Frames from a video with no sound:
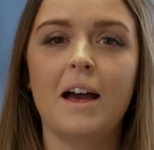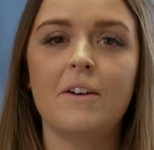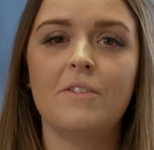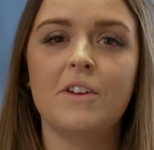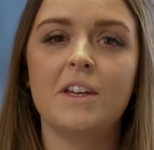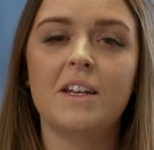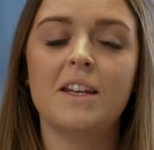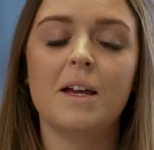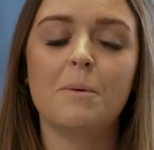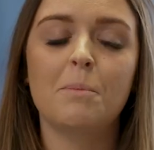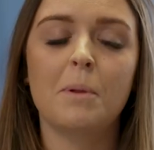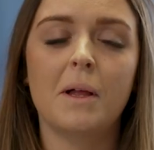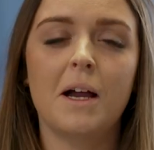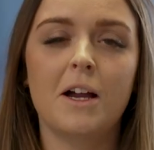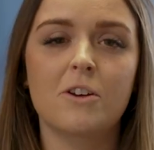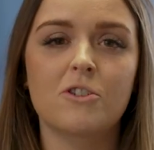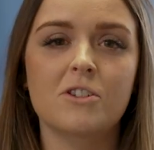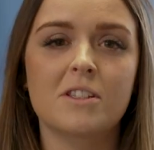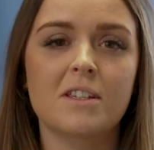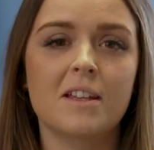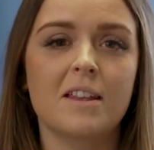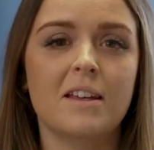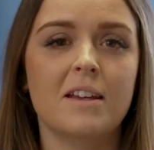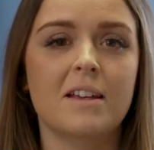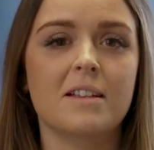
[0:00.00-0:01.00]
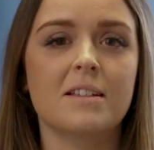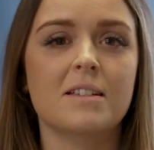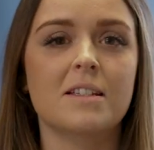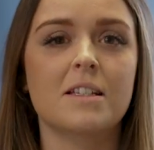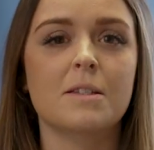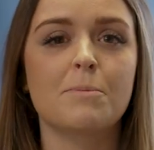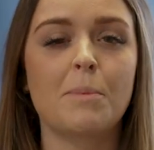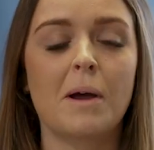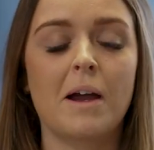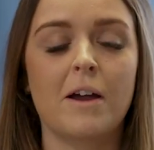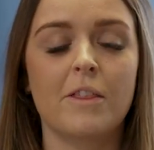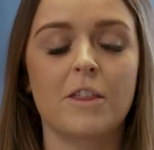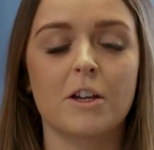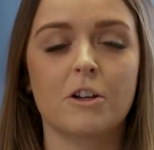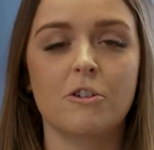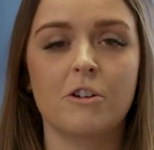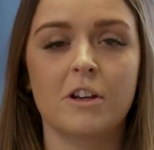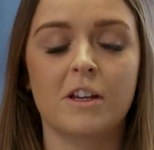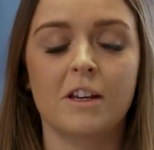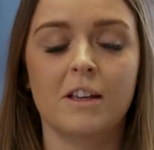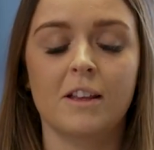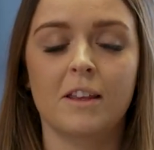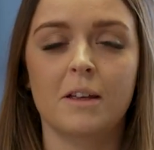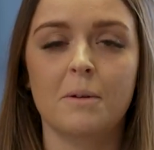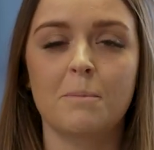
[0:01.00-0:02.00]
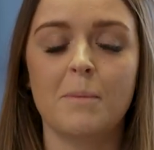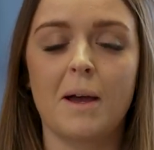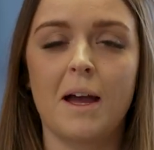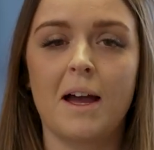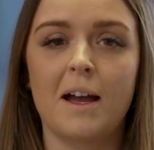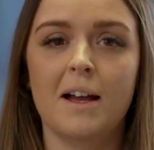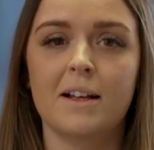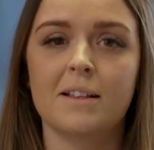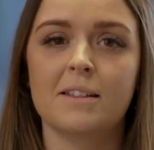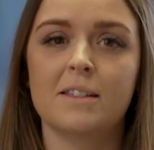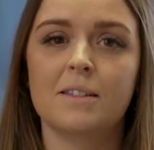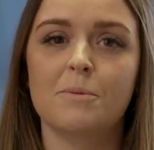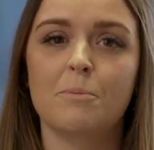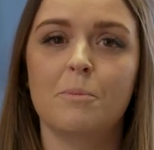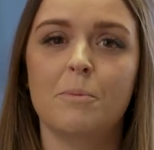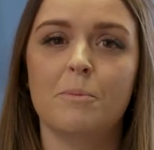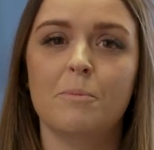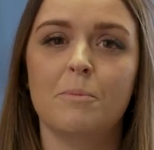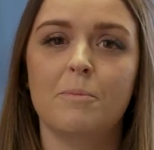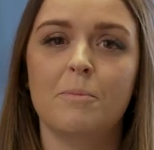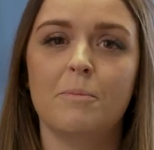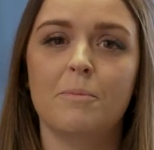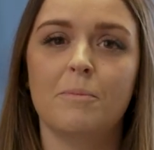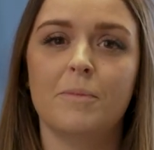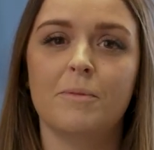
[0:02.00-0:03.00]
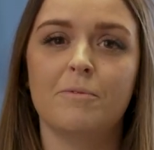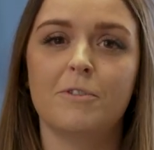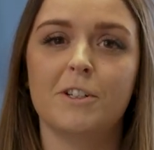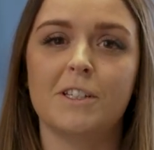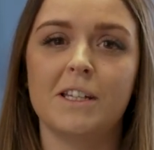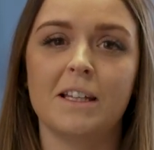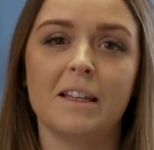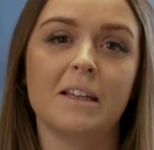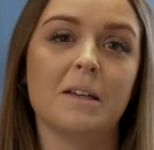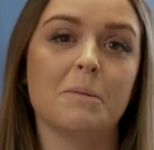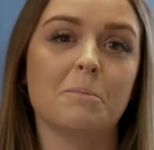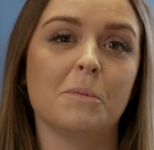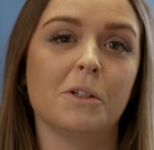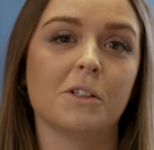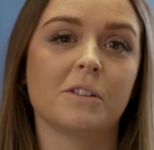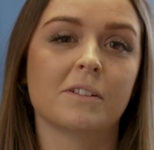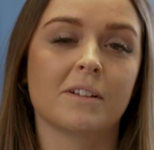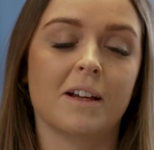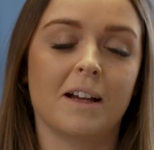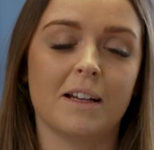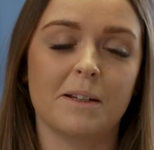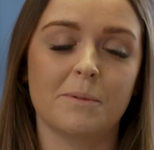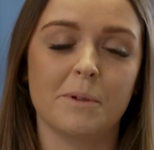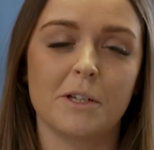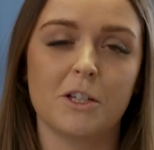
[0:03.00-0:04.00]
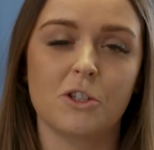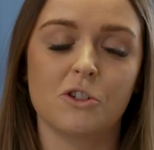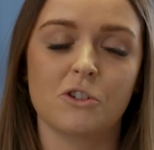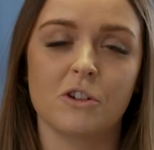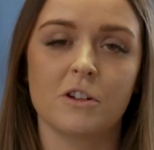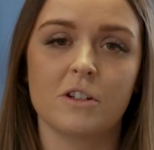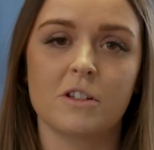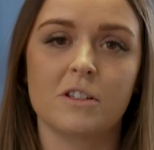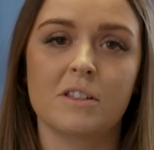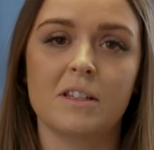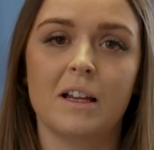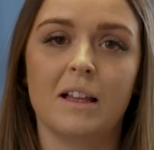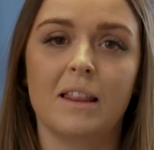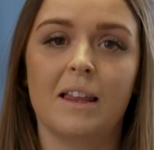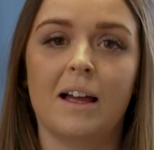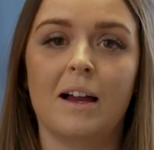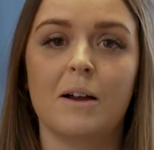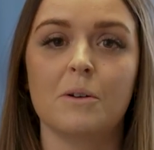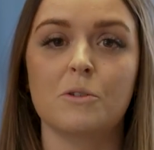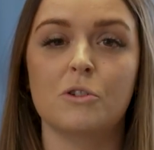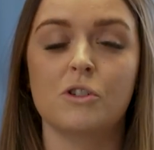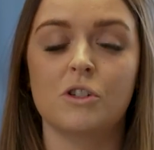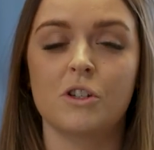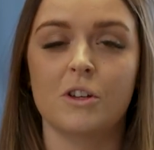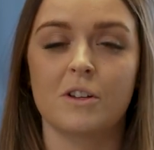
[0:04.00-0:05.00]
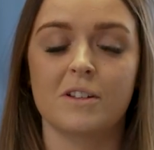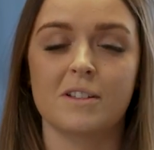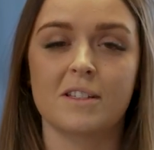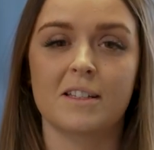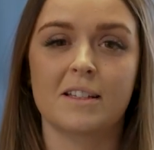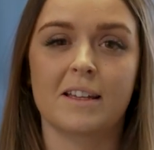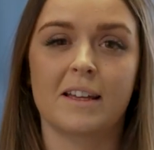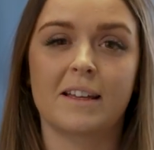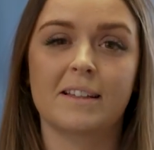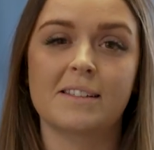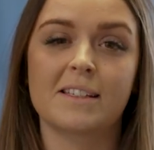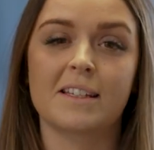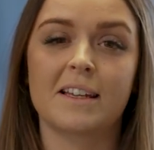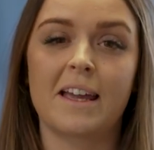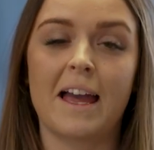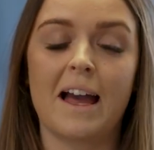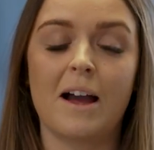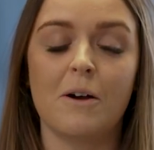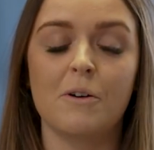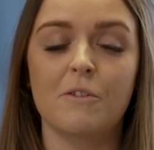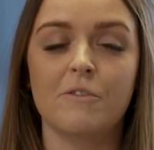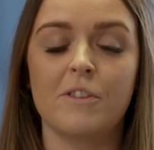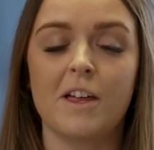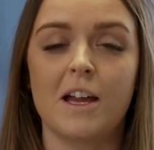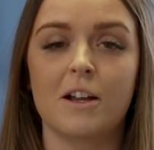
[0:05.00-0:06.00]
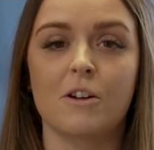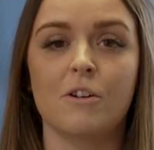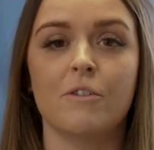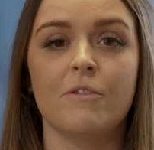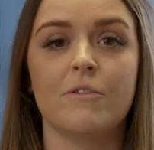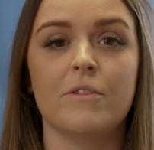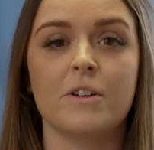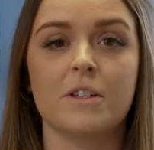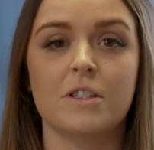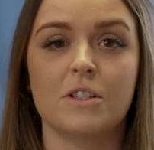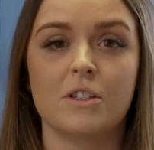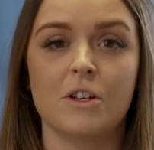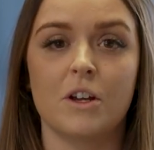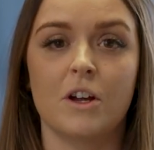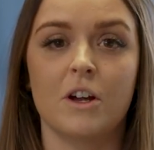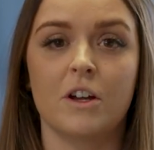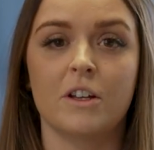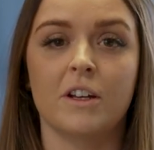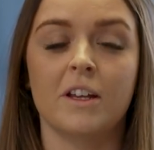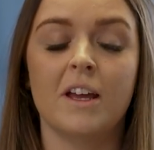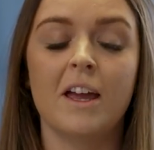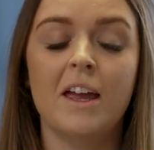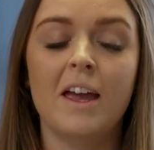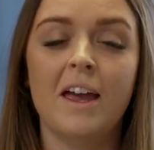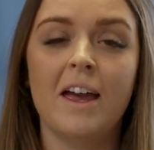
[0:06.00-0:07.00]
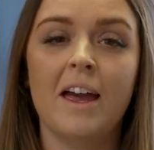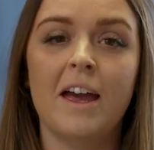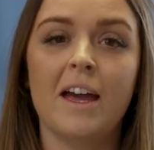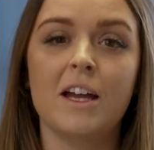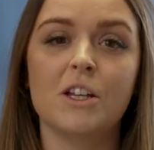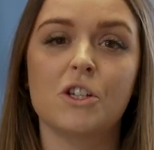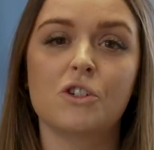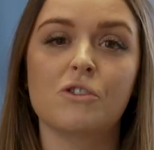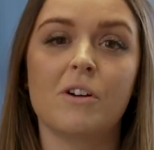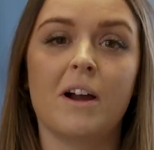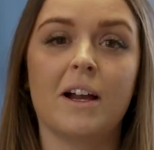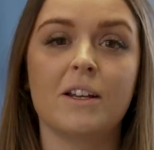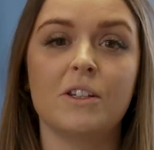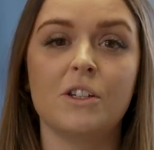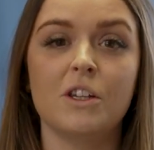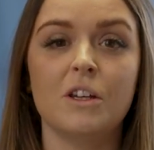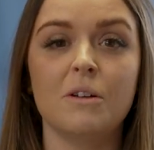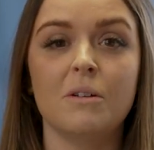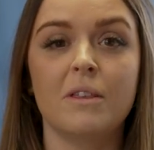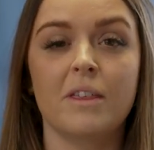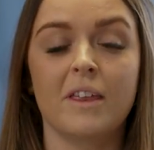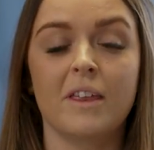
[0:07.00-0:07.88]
Having applied resilience as part of the curriculum at Redillion Multicategory Trust allows students to get out of their comfort zone and try new